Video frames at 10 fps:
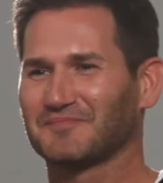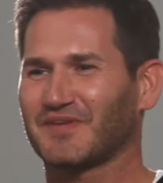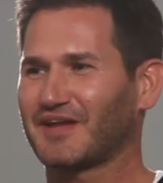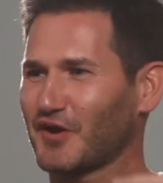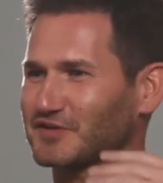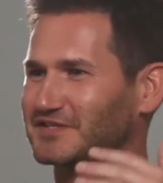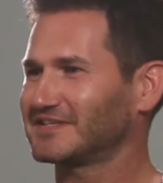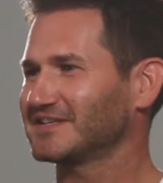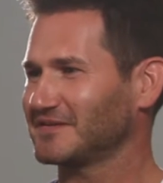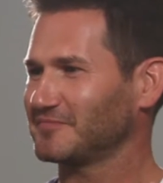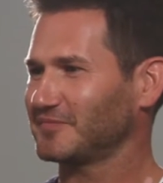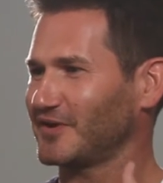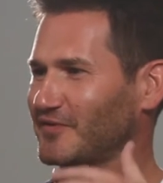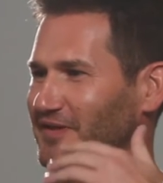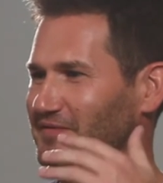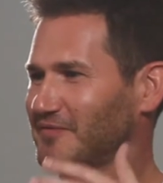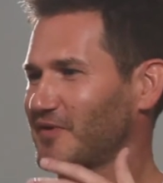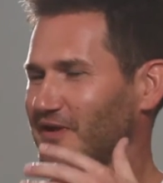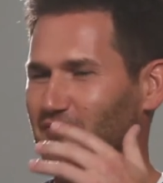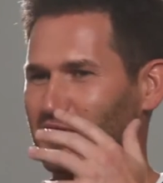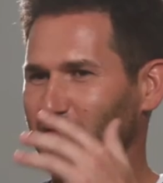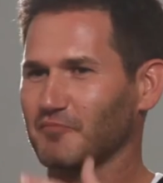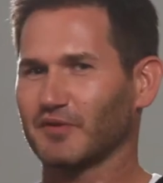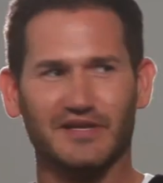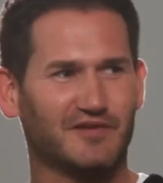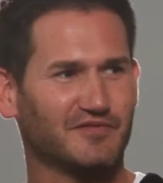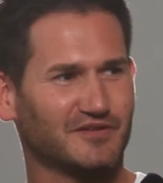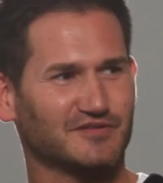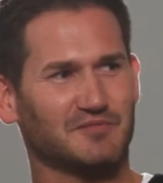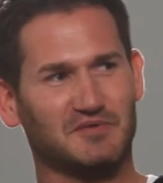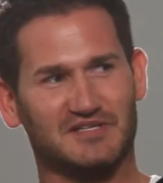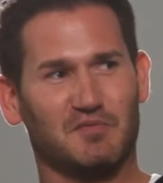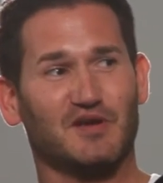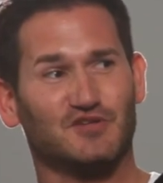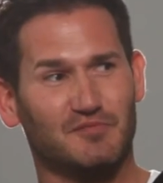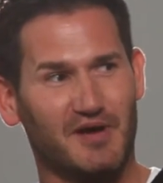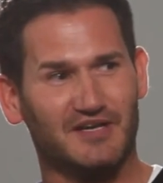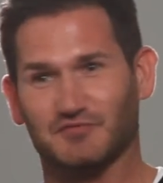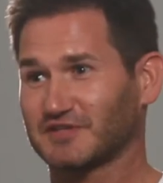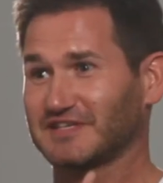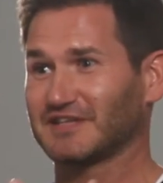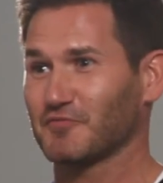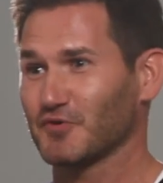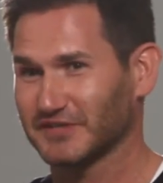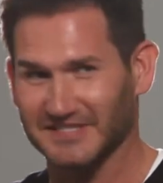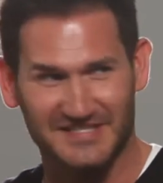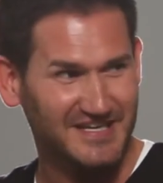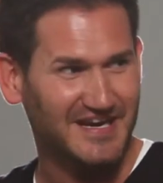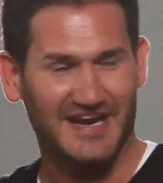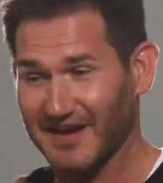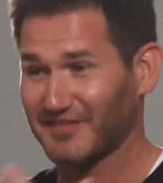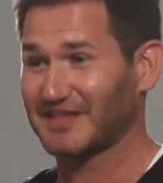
and narcissism, you know, they we we believe that there's something special about us. We just need the world to see it. I kind of